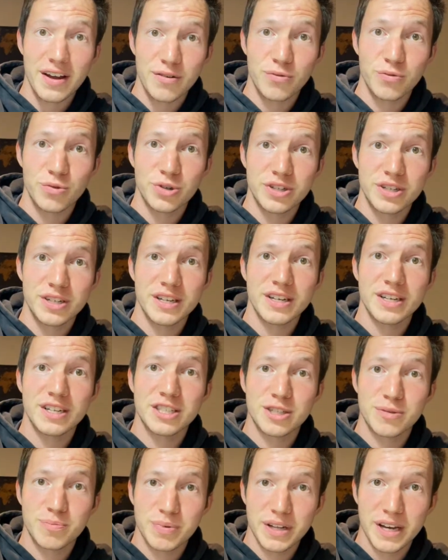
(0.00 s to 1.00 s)
would
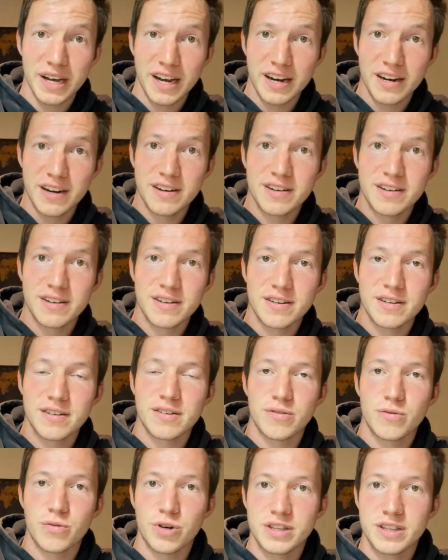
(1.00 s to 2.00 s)
explain
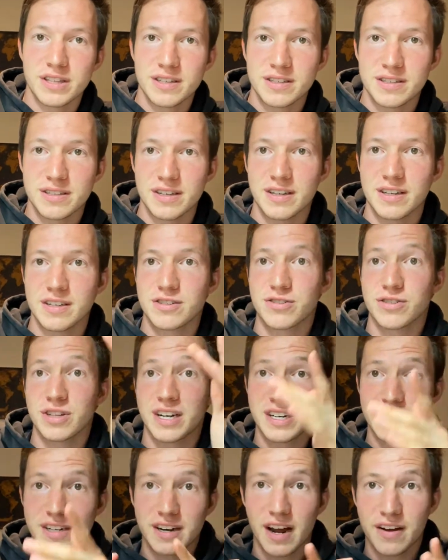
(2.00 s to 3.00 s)
what this is so that I
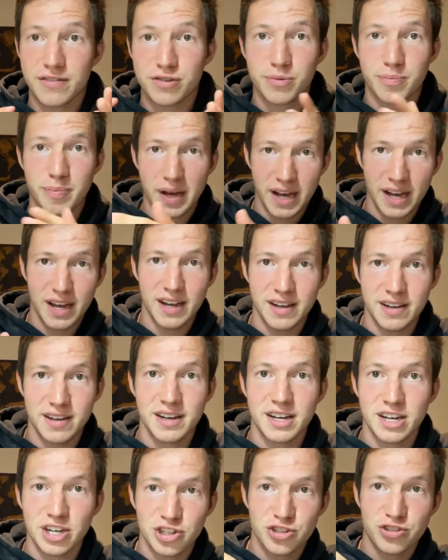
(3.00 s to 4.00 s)
didn't have to pay
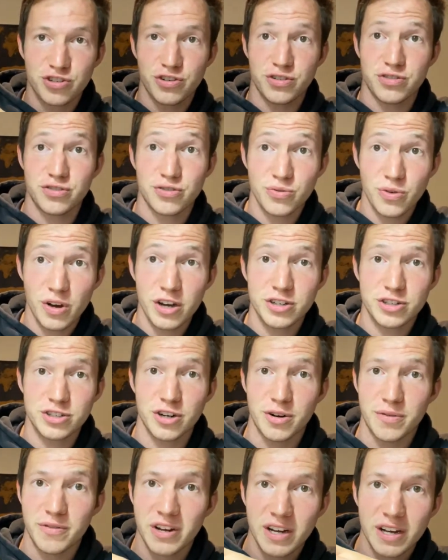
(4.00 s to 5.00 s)
to go to the
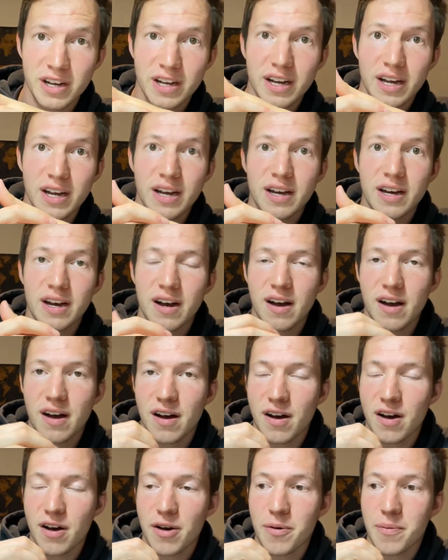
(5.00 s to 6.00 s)
workshop.
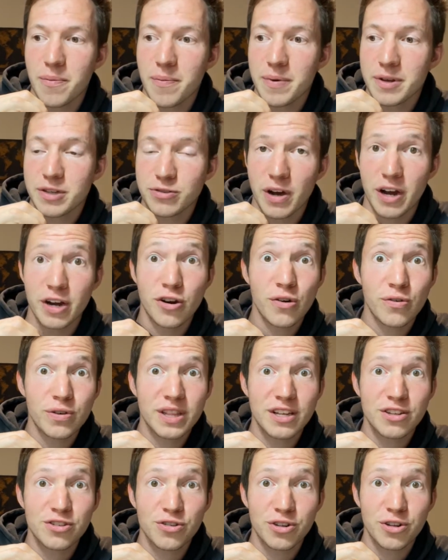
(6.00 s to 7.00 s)
So I know what
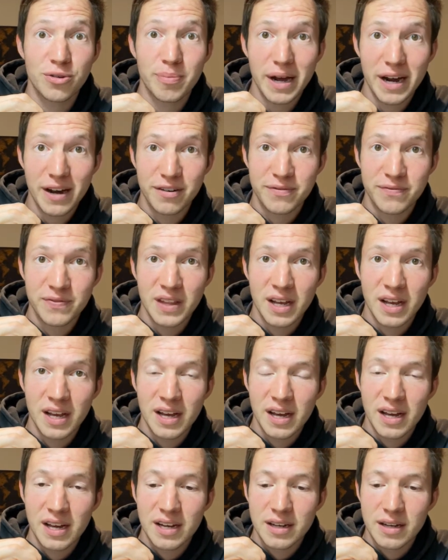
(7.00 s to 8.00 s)
that's all about.
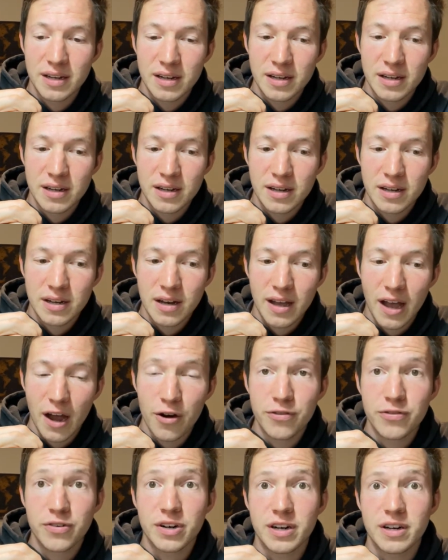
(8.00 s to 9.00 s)

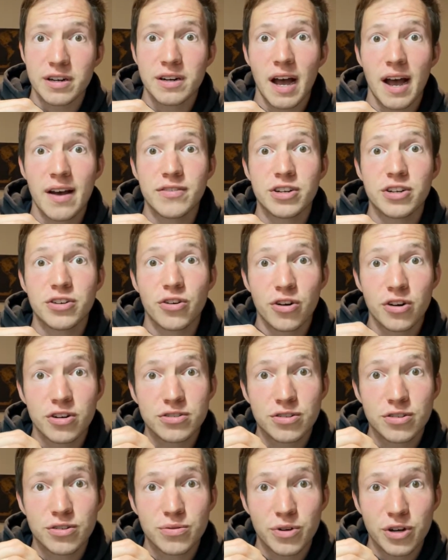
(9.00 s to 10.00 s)
However, having gone
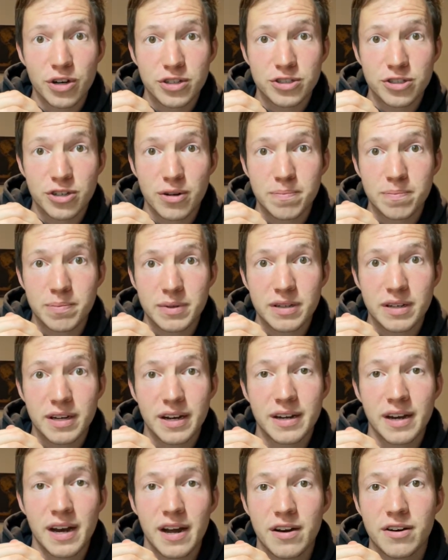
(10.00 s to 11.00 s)
to the workshop
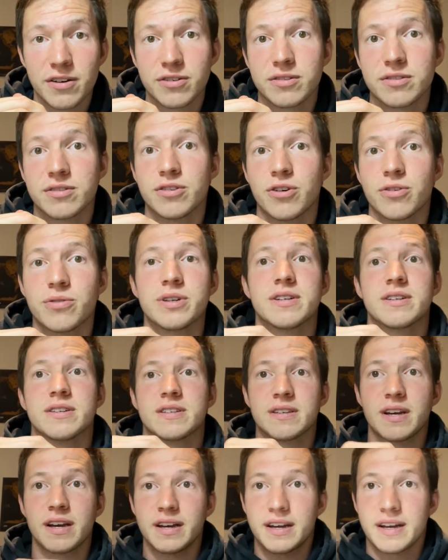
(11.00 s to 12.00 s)
and now knowing
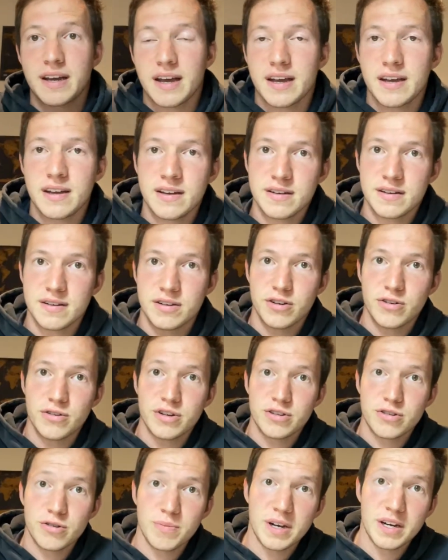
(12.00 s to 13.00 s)
PSYCH-K and
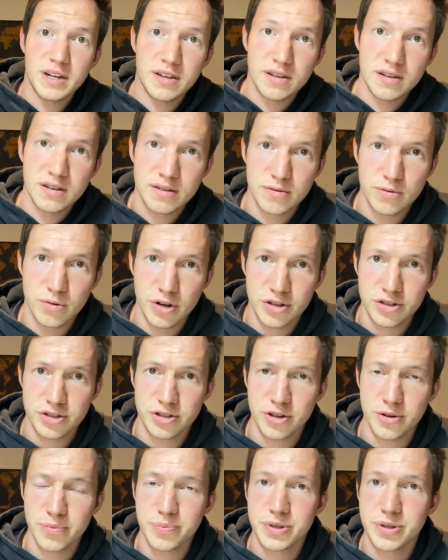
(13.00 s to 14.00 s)
going to many
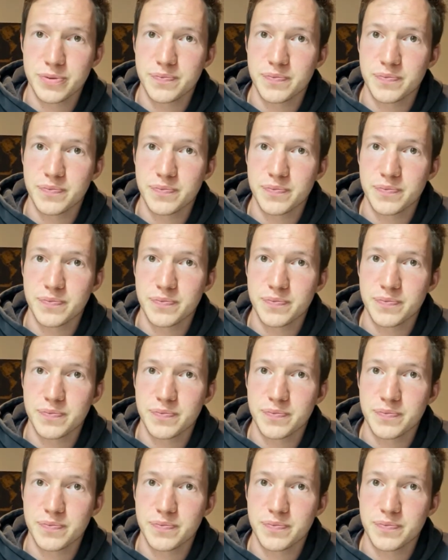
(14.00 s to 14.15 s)
workshops,